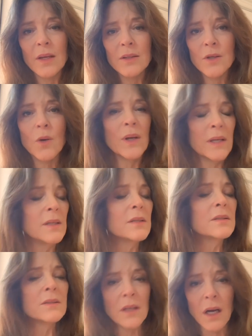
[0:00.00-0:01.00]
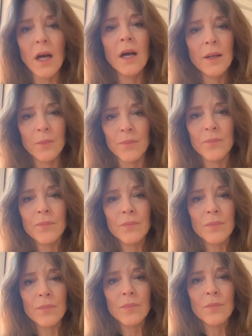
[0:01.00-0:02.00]
So it is time
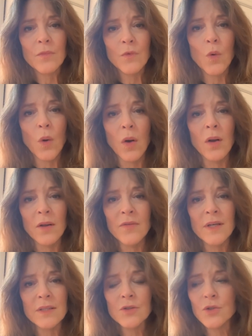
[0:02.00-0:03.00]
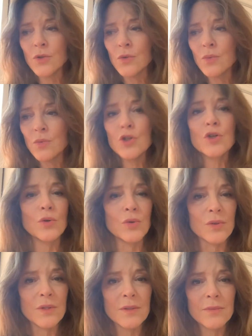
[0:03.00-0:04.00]
for all of us to
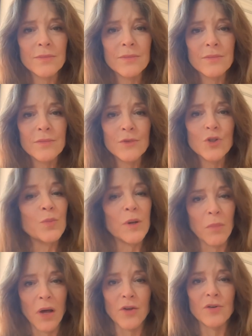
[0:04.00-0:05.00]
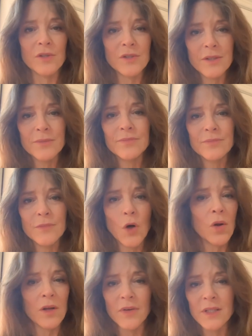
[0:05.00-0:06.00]
choose to be mothers,
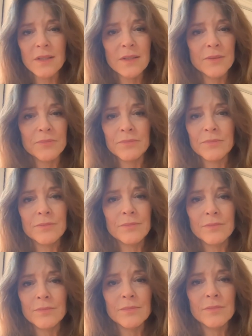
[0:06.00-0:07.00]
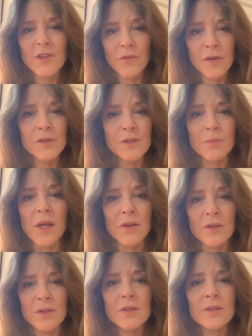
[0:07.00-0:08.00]
all of us, fierce
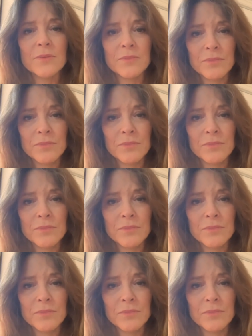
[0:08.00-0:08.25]
mothers.